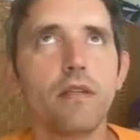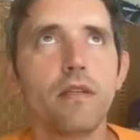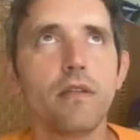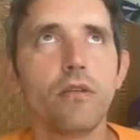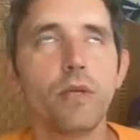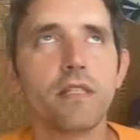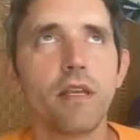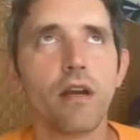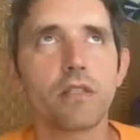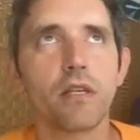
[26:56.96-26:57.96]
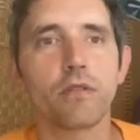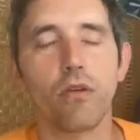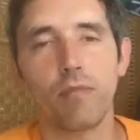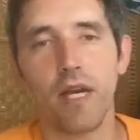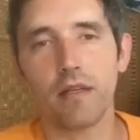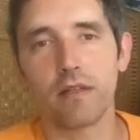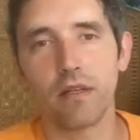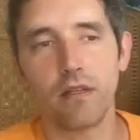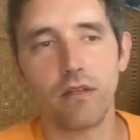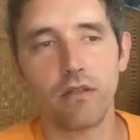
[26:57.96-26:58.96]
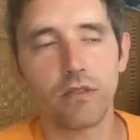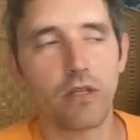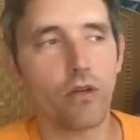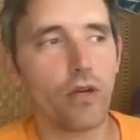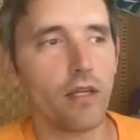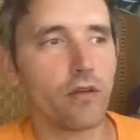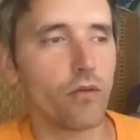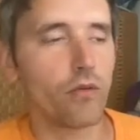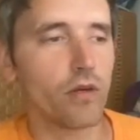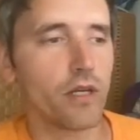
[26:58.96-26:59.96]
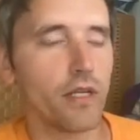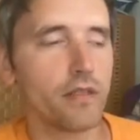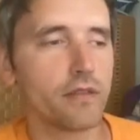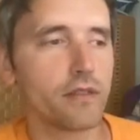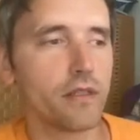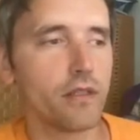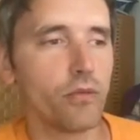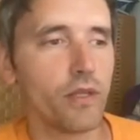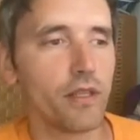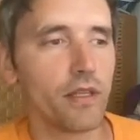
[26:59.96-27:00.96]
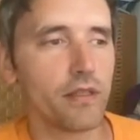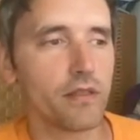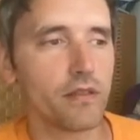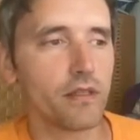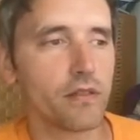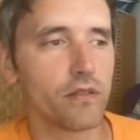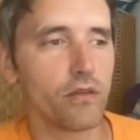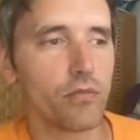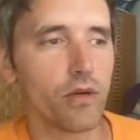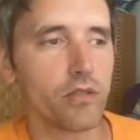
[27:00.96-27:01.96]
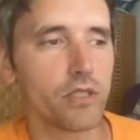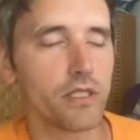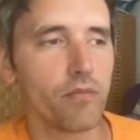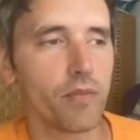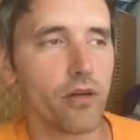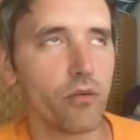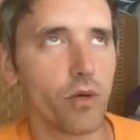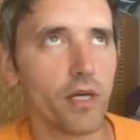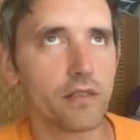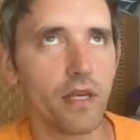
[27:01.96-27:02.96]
do we see ourselves going back to CLRFUND, or do we think that this new approach is even better, where